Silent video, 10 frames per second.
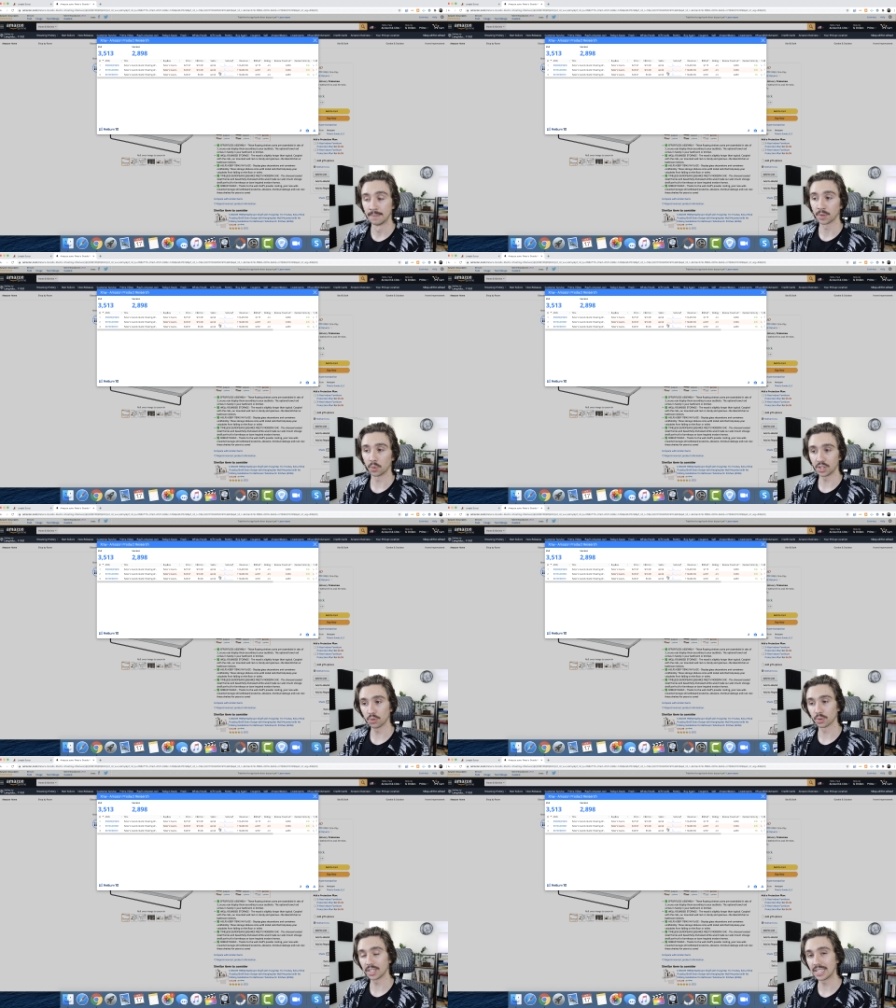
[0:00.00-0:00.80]
What you
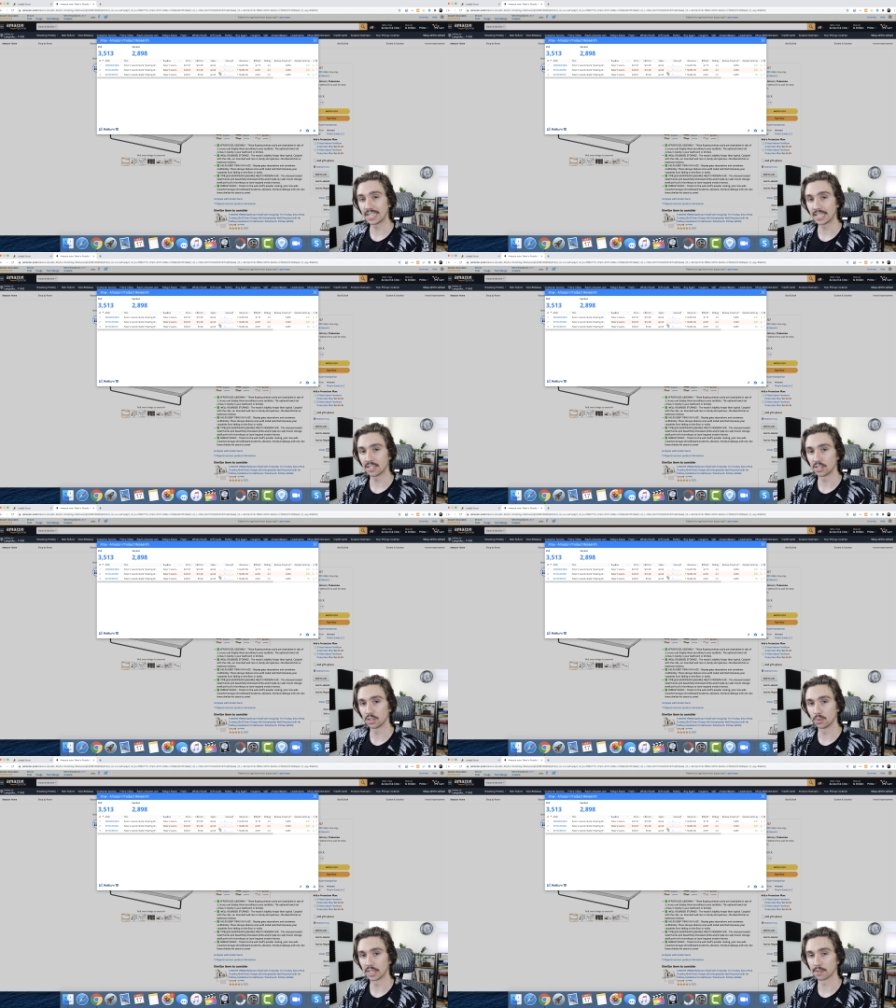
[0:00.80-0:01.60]
really need to
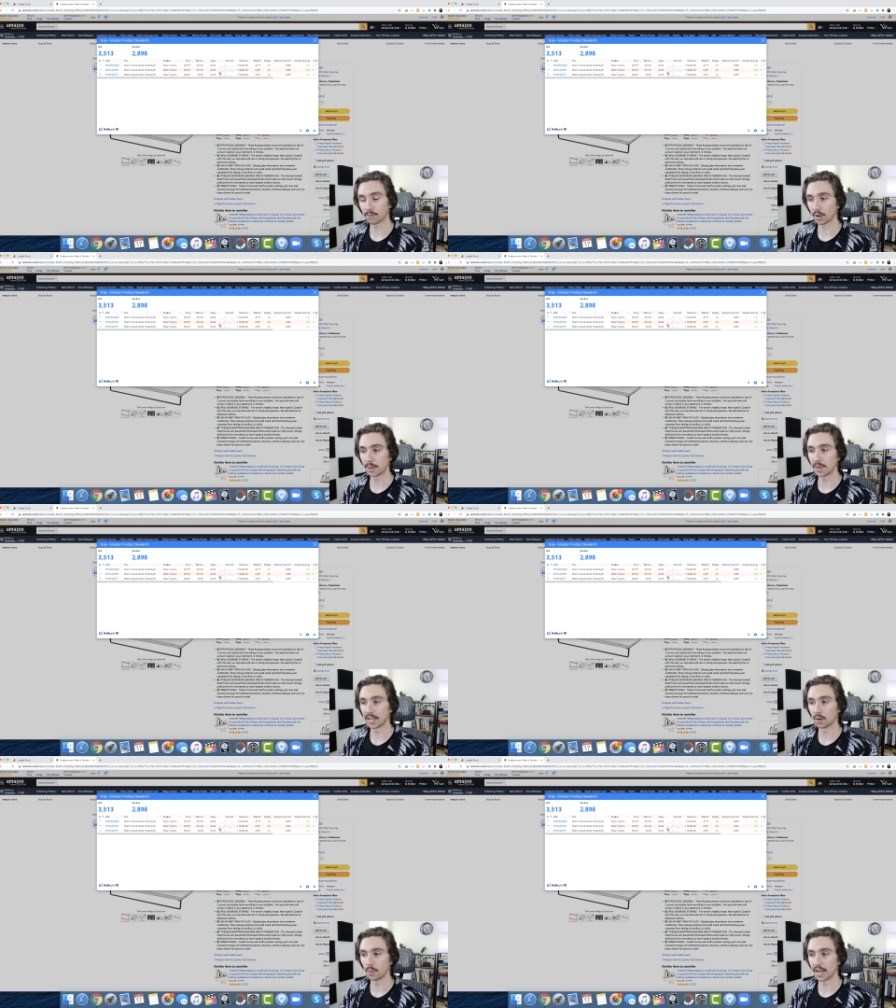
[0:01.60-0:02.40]
do is frame it
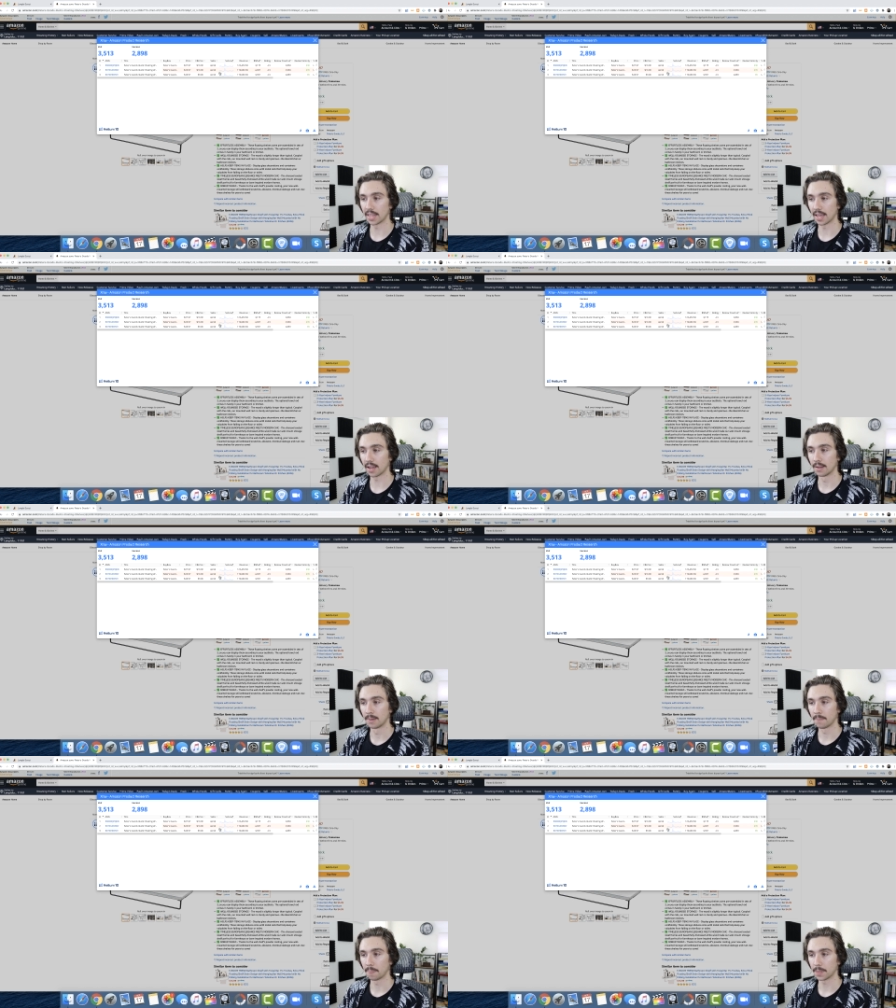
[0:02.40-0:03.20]
in a way that
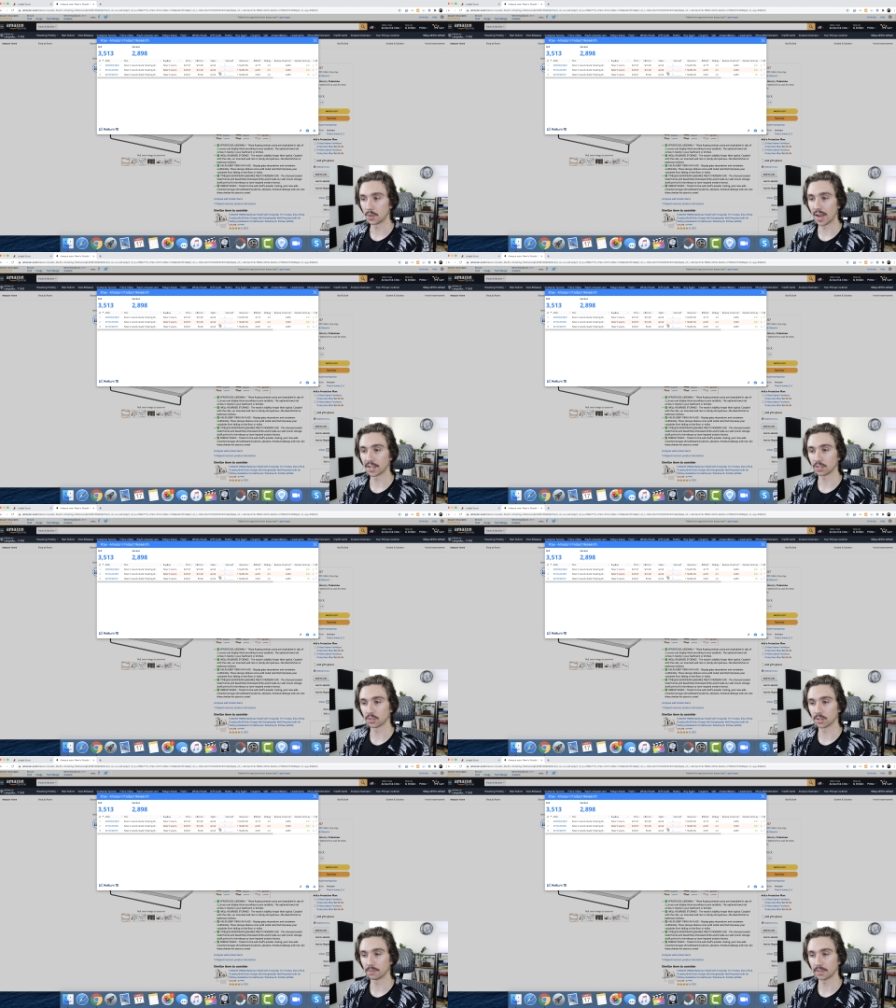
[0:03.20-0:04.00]
you ask
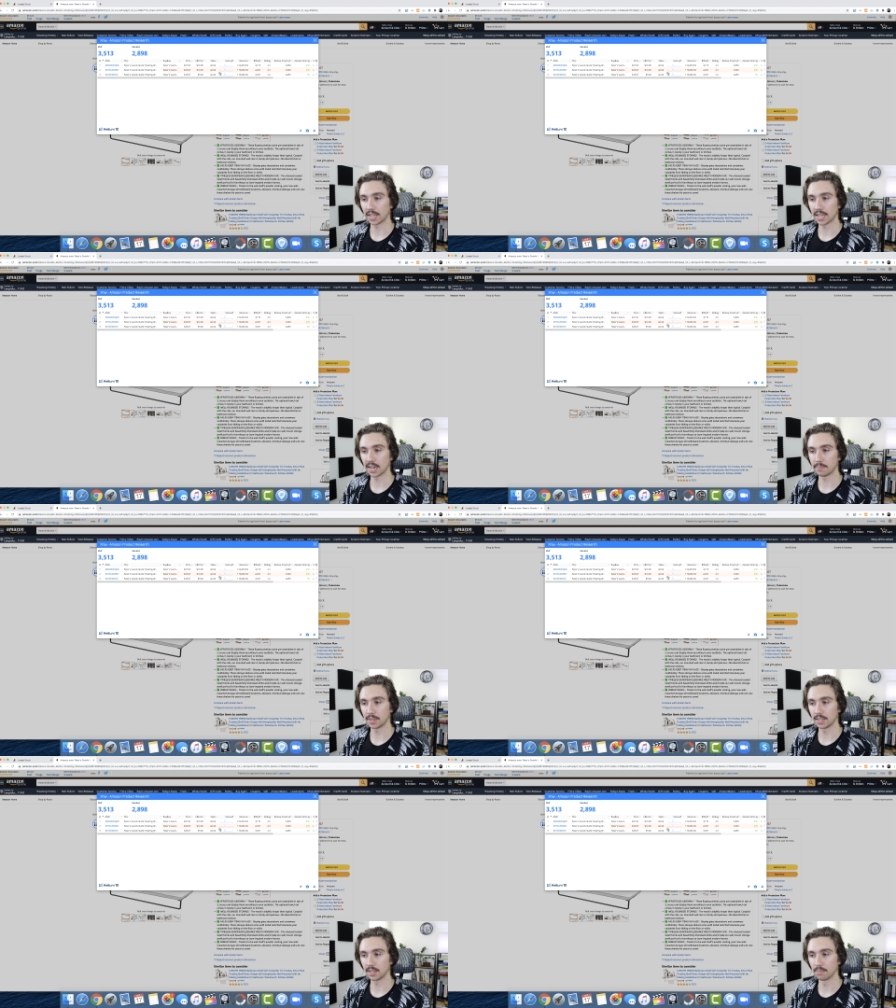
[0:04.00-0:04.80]
yourself, can I
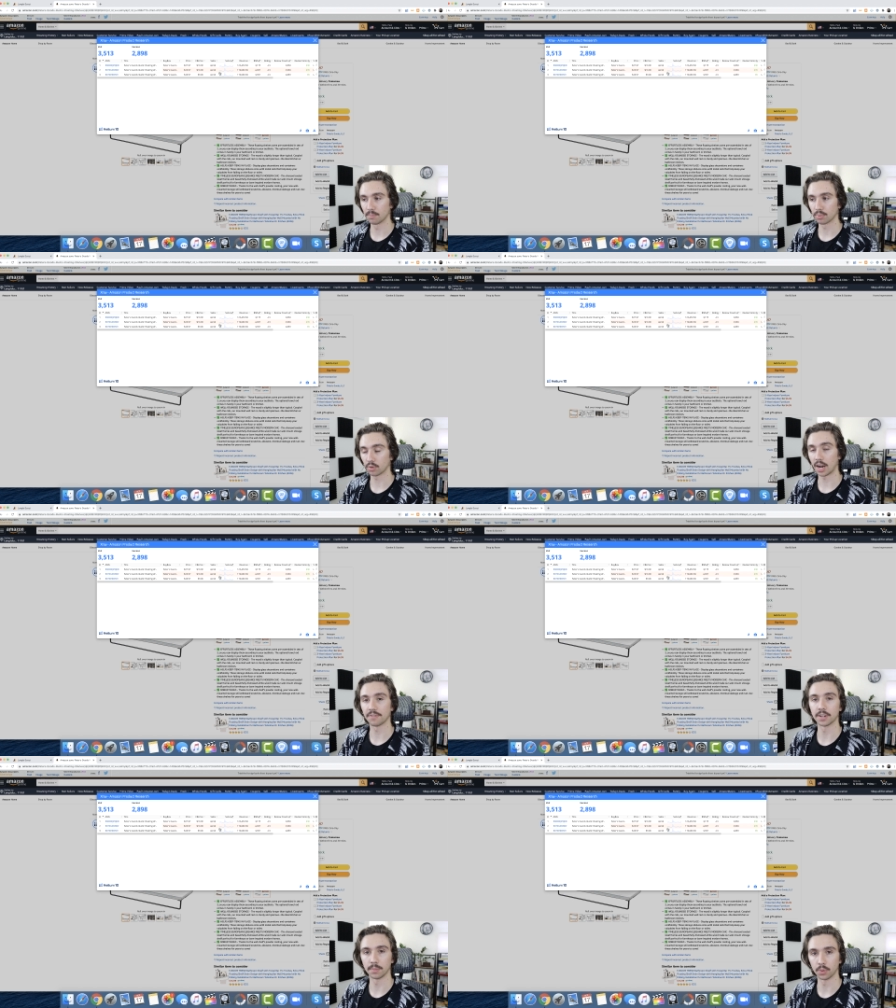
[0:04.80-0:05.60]
be
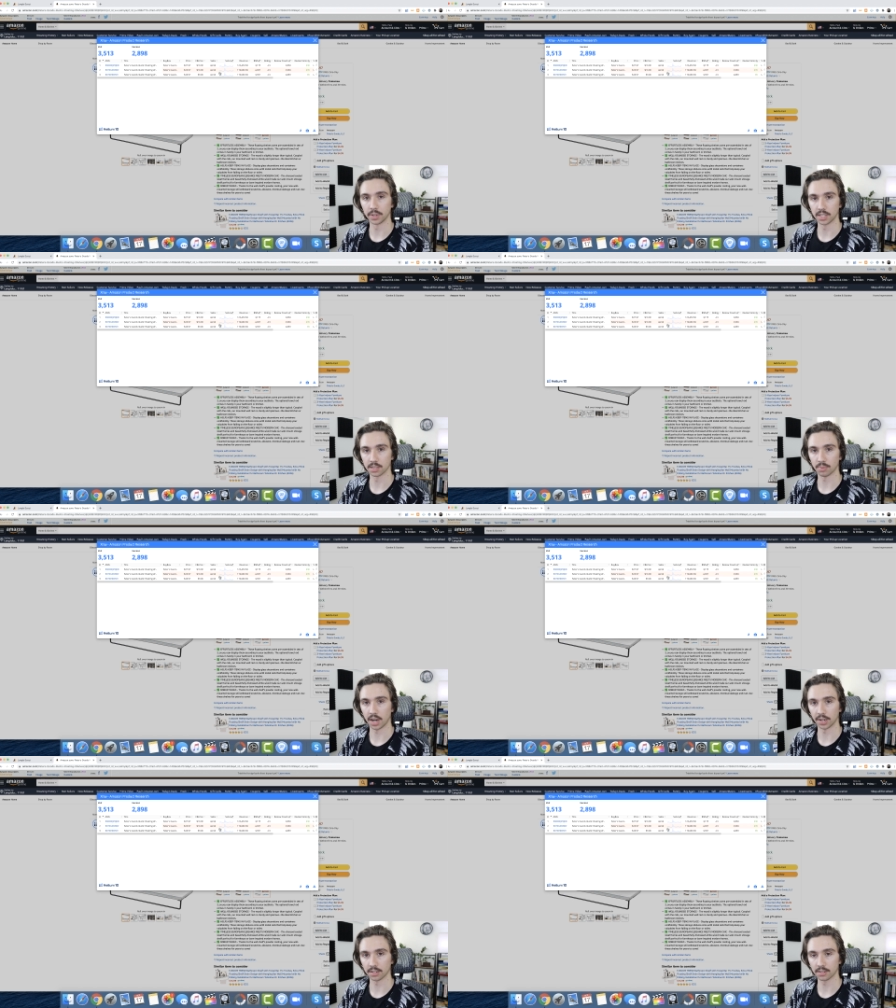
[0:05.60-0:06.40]
profitable with this
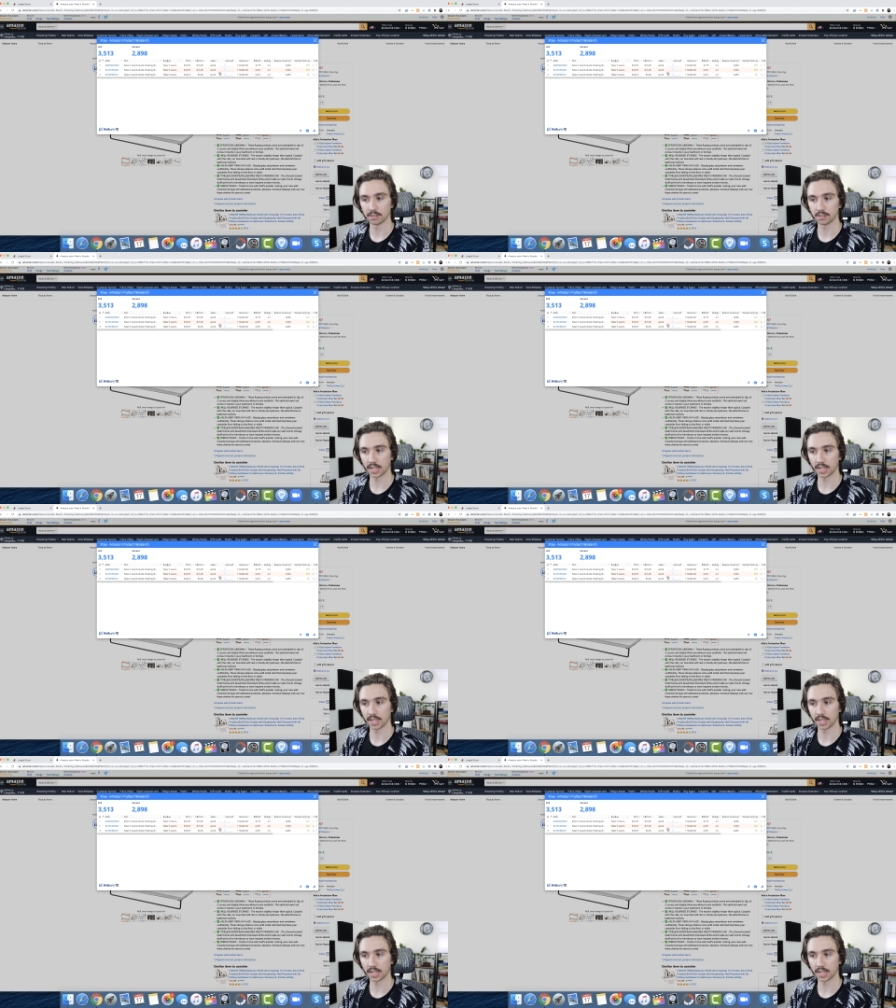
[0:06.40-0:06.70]
product?